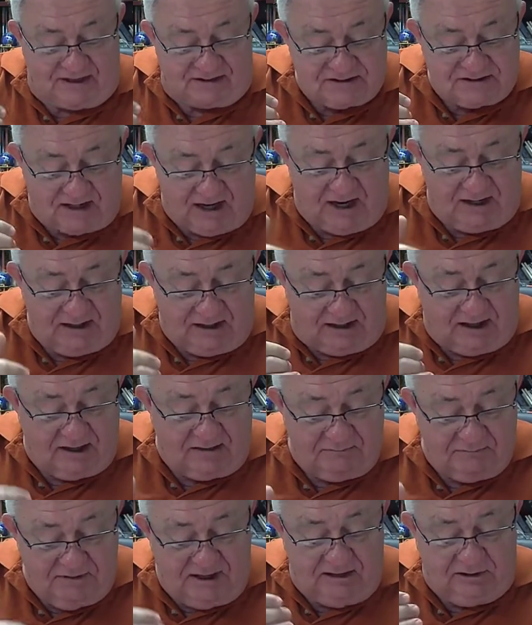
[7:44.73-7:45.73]
That's kind of
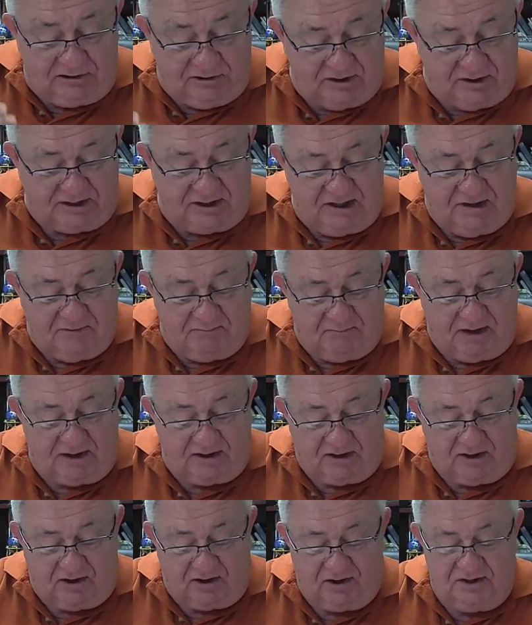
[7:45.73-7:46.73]
like me looking at
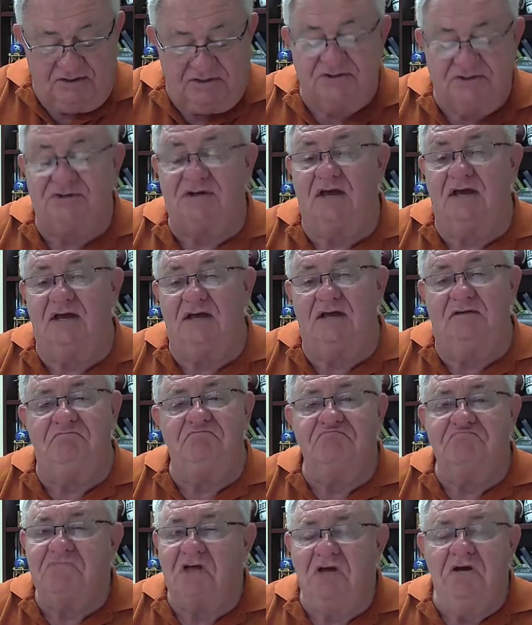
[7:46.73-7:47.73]
my car and
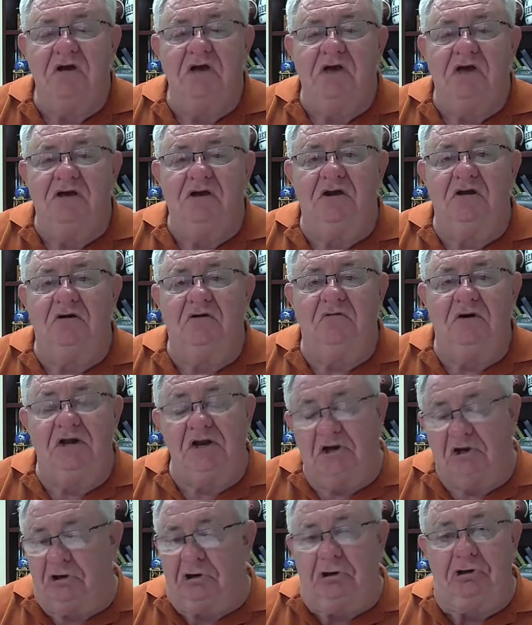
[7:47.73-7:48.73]
saying, you know
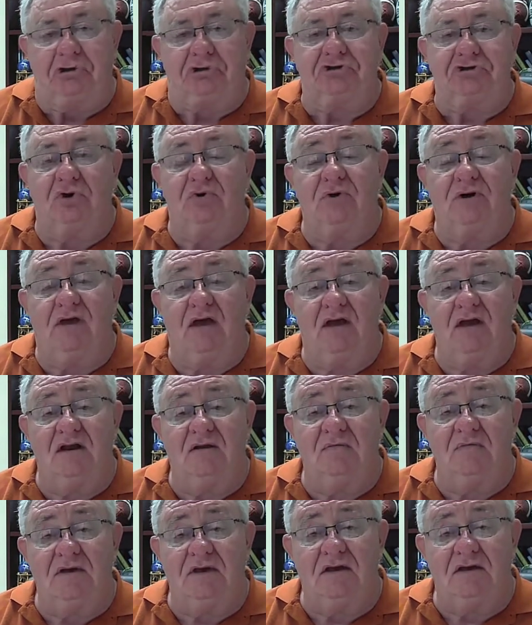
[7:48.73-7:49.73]
what looks okay
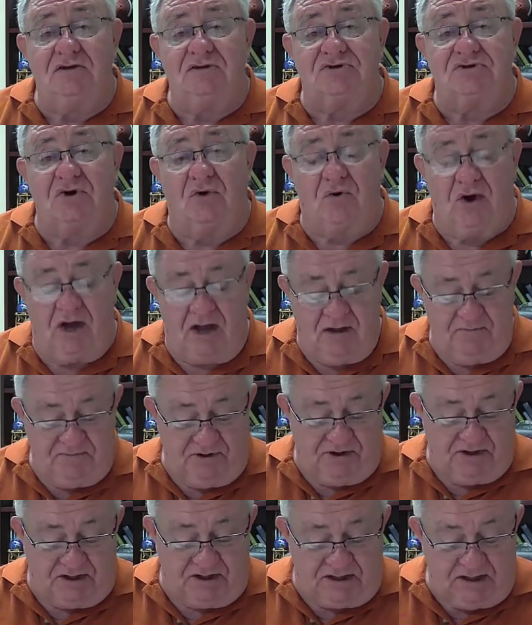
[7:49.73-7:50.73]
to me so
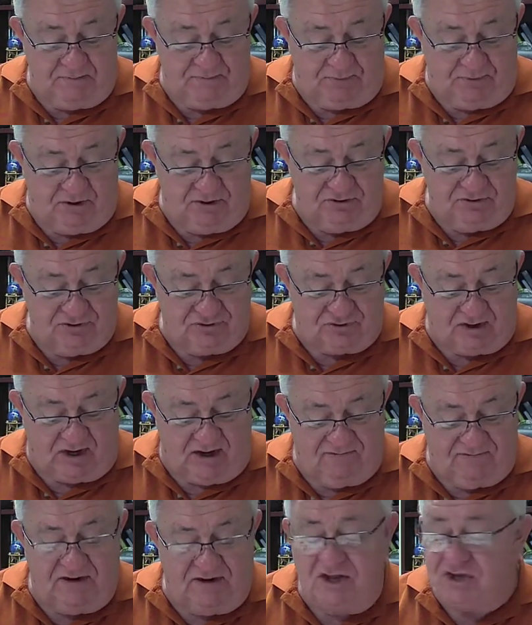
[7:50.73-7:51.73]
i'm going to keep on
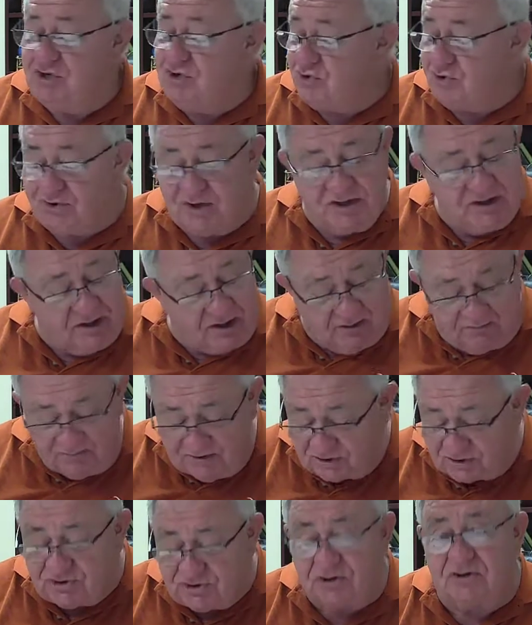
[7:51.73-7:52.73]
driving and you can
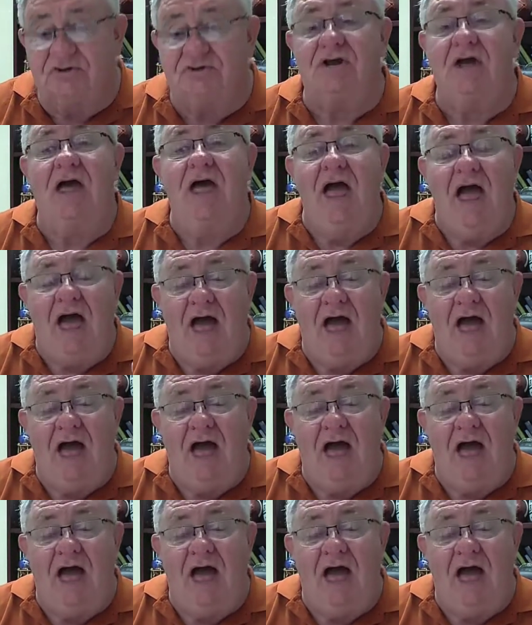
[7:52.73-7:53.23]
come to church